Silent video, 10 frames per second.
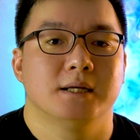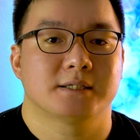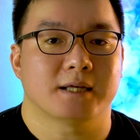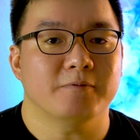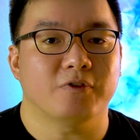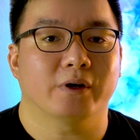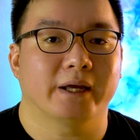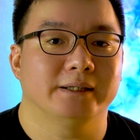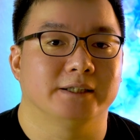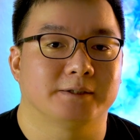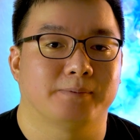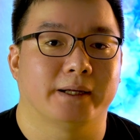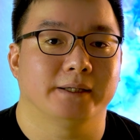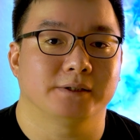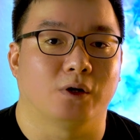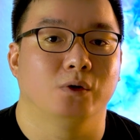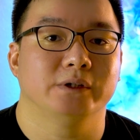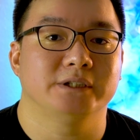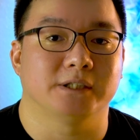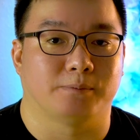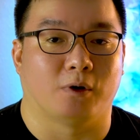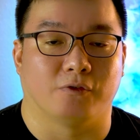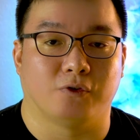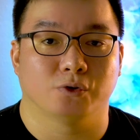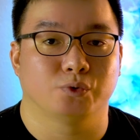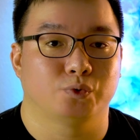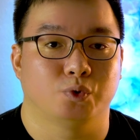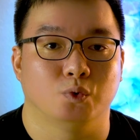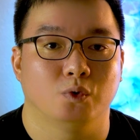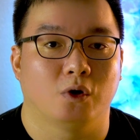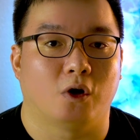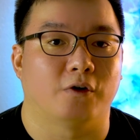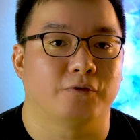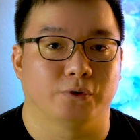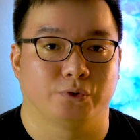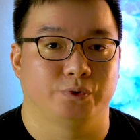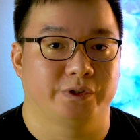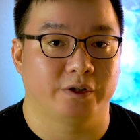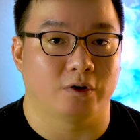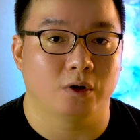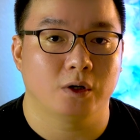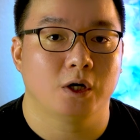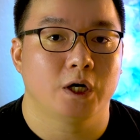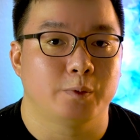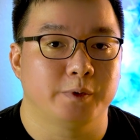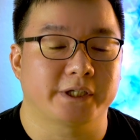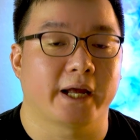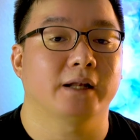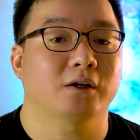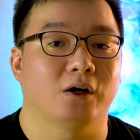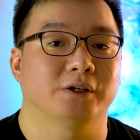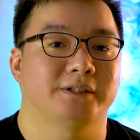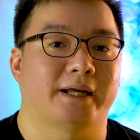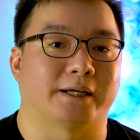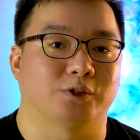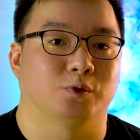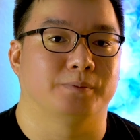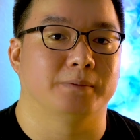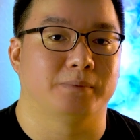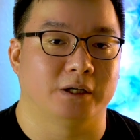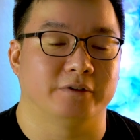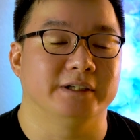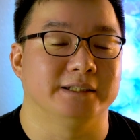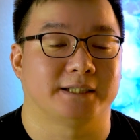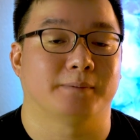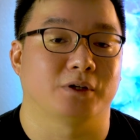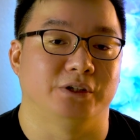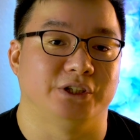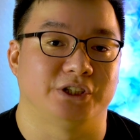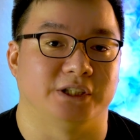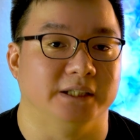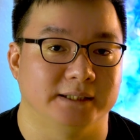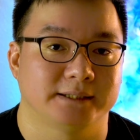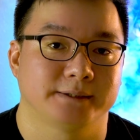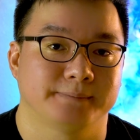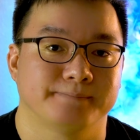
Some 4K displays only support 422 or 420, which can cause text to be blurry in some conditions.